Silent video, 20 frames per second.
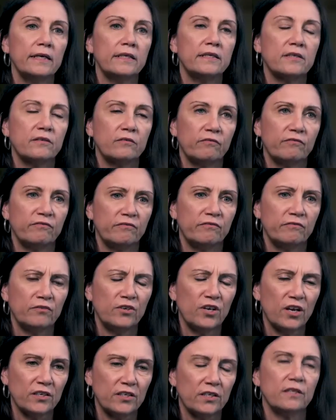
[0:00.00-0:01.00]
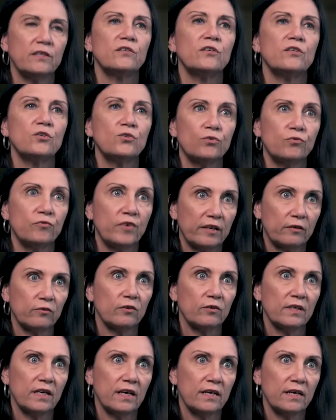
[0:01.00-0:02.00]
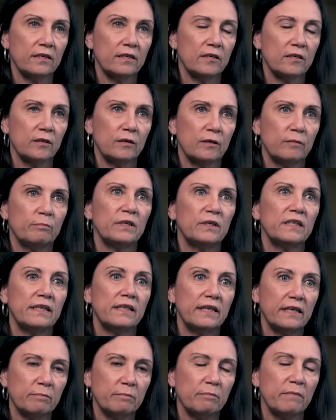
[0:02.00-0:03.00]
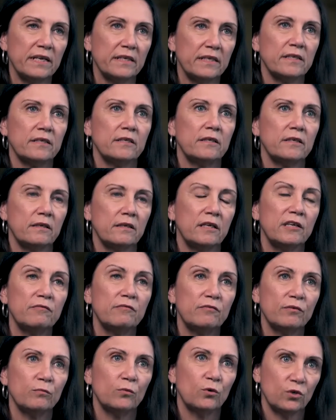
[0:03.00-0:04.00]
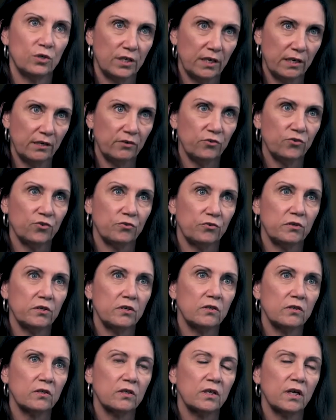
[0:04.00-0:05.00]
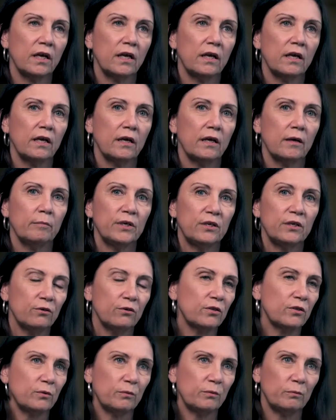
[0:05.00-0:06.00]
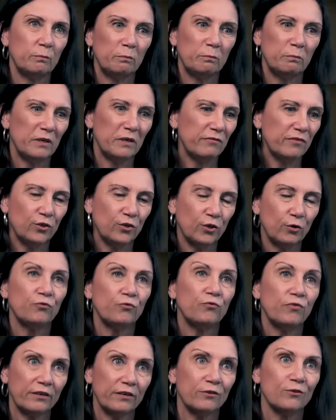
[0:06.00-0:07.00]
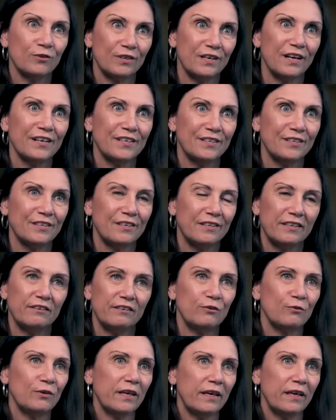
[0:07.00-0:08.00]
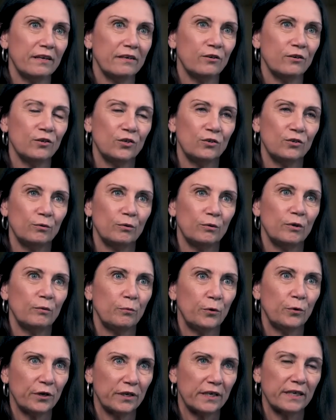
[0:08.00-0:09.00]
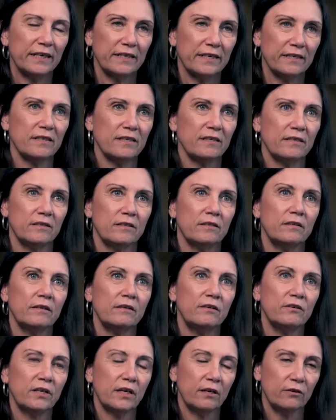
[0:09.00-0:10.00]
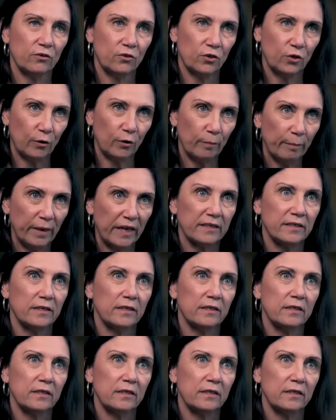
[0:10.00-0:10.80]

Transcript: It's not easy to recognize, but that makes it even more dangerous, because if you don't recognize it, then you cannot work against it, then you cannot combat